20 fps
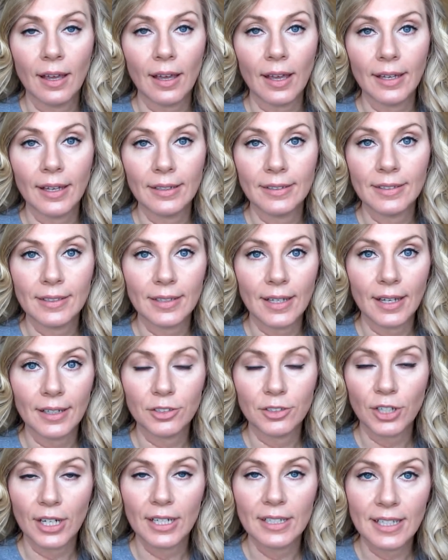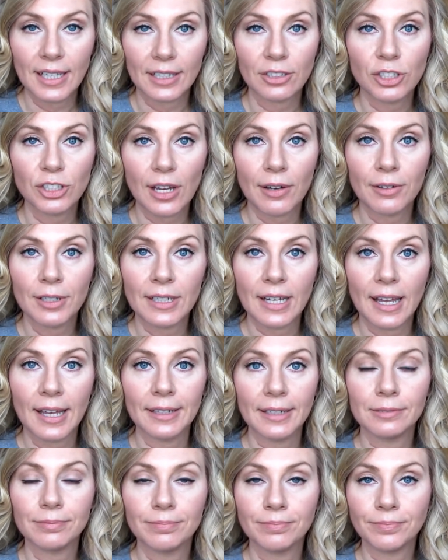I try to take a shower at
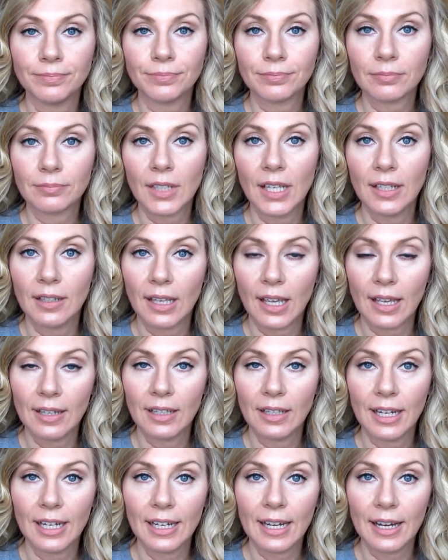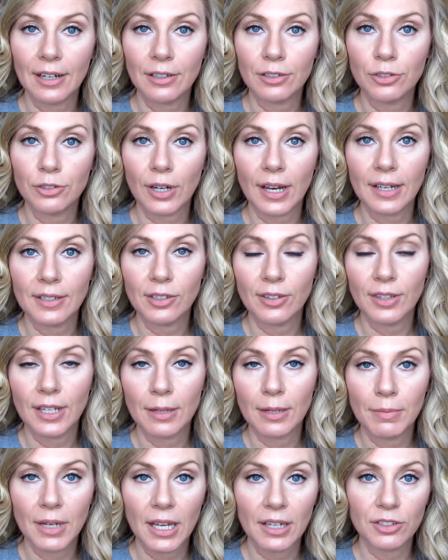night and let it air dry so that
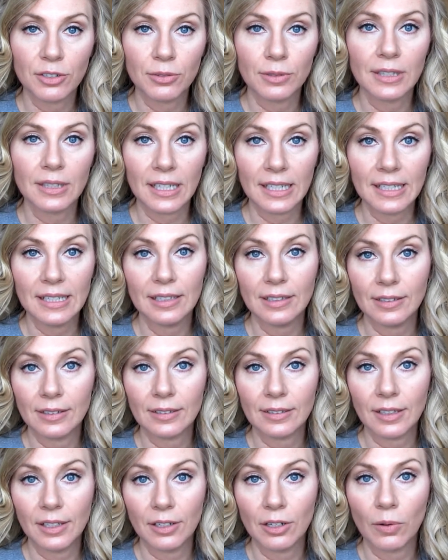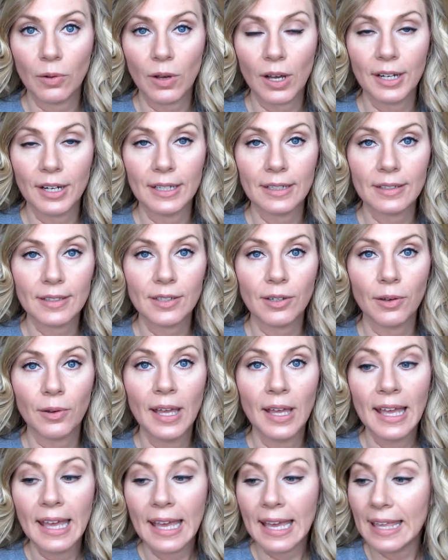I'm not doing the heat, you know, on it. So,
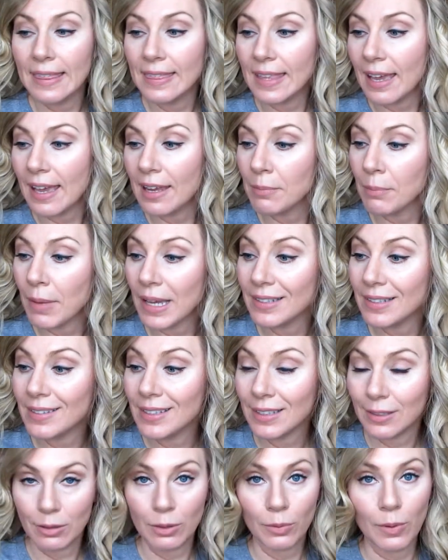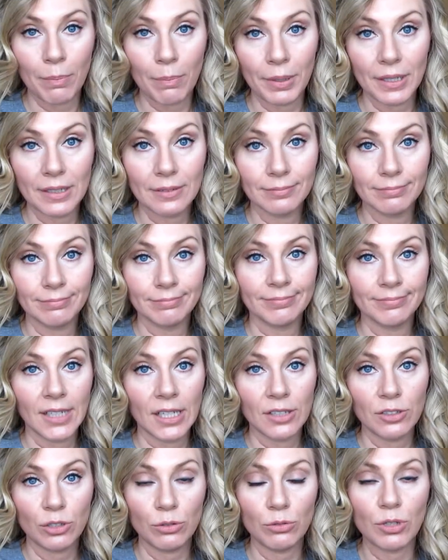and then my secret weapon
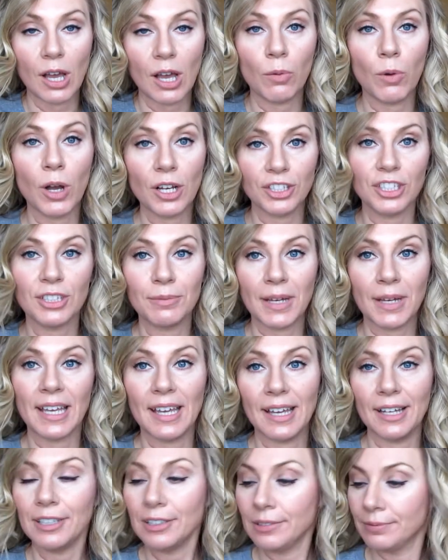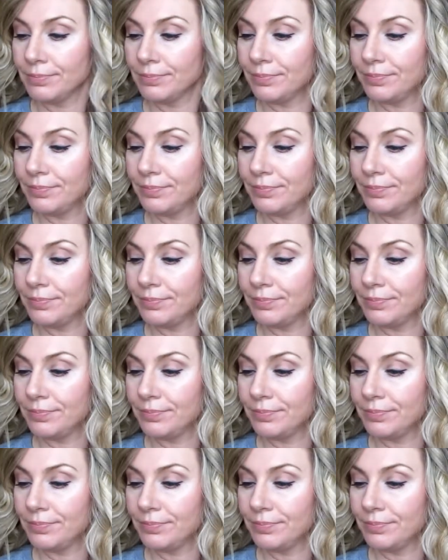to not washing my hair